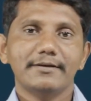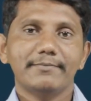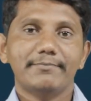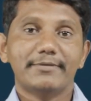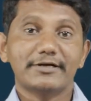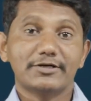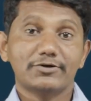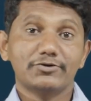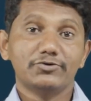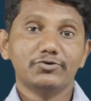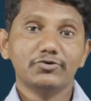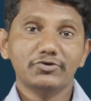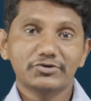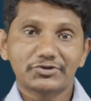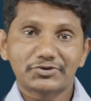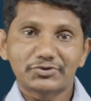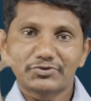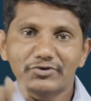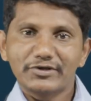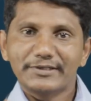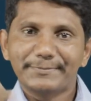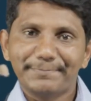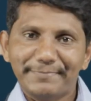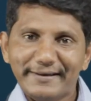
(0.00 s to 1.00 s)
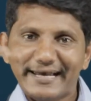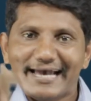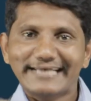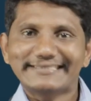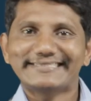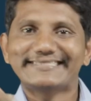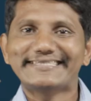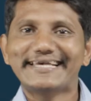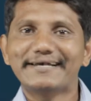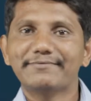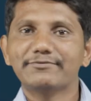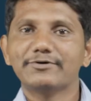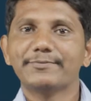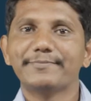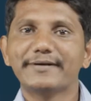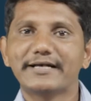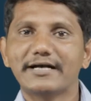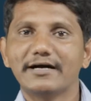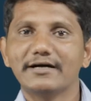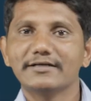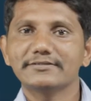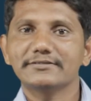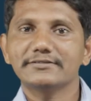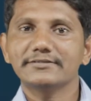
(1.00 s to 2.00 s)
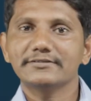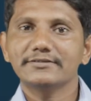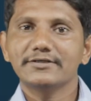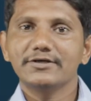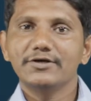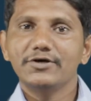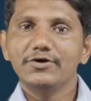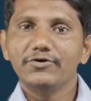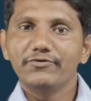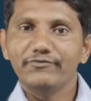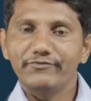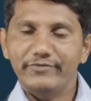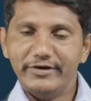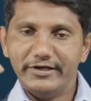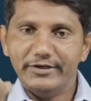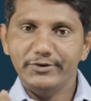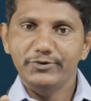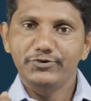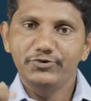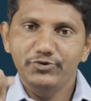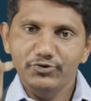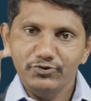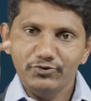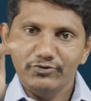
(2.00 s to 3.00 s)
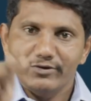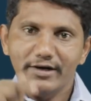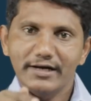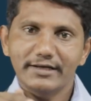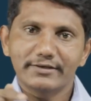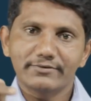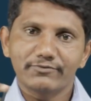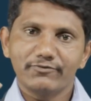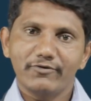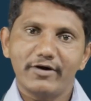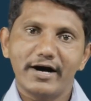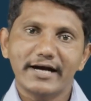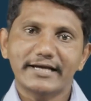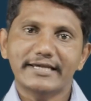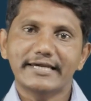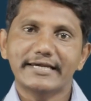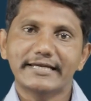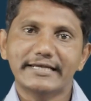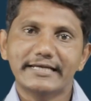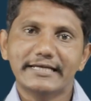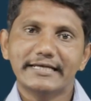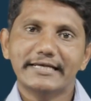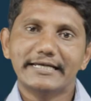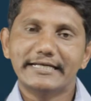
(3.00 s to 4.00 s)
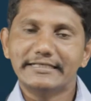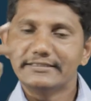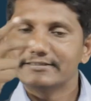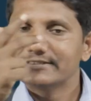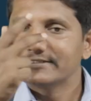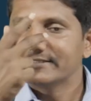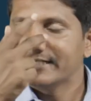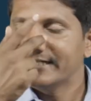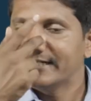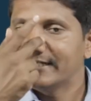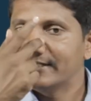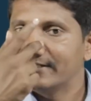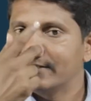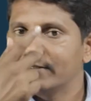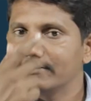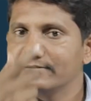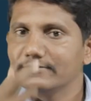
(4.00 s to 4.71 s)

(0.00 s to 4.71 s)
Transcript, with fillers: But you should be ashamed because when you are walking in sin,